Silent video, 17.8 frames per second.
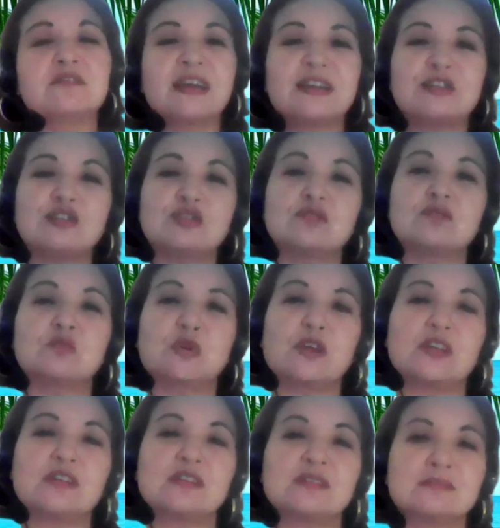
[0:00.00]
Find your
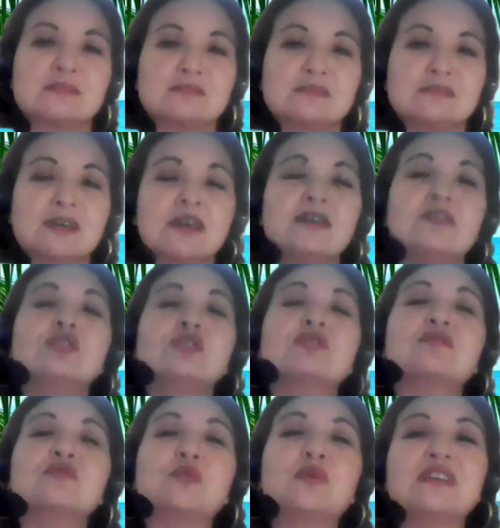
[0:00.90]
voice.
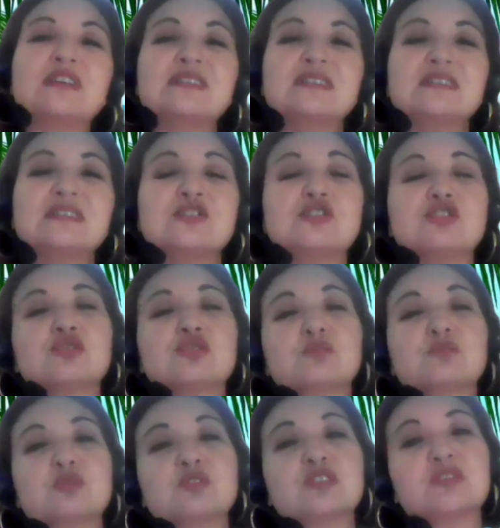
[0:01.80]
Your voice is your
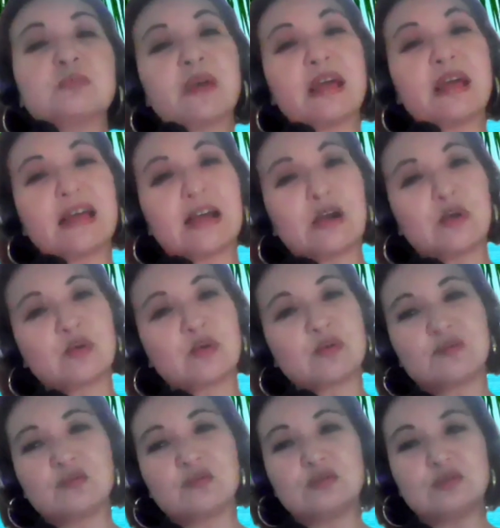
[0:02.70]
most
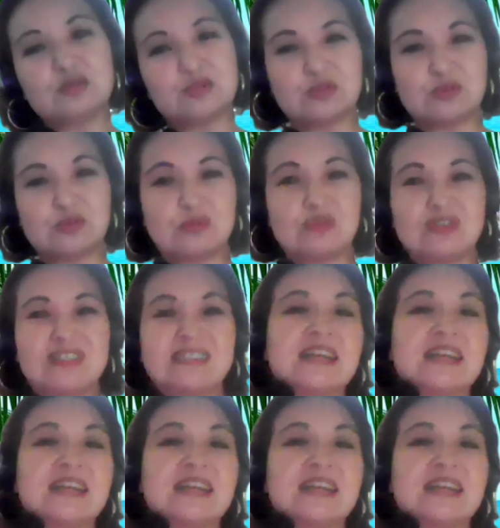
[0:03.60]
powerful tool.